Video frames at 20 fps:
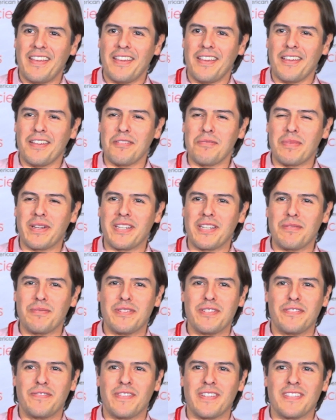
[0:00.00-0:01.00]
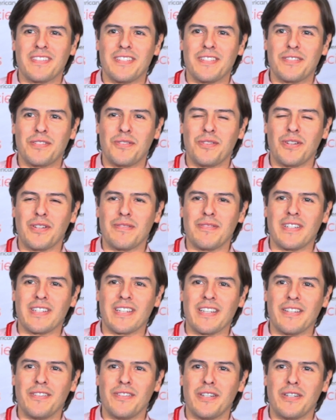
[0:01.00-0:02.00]
And my name is Francisco
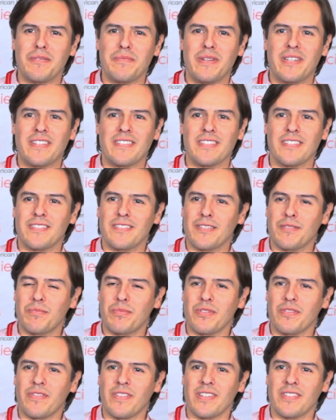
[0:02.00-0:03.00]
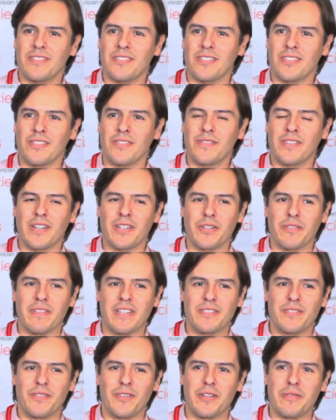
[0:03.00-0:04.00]
Alvarado. I'm an assistant professor of
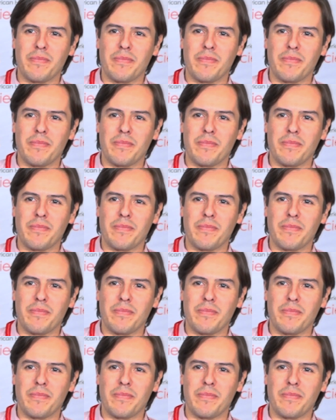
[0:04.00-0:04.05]
cardiovascular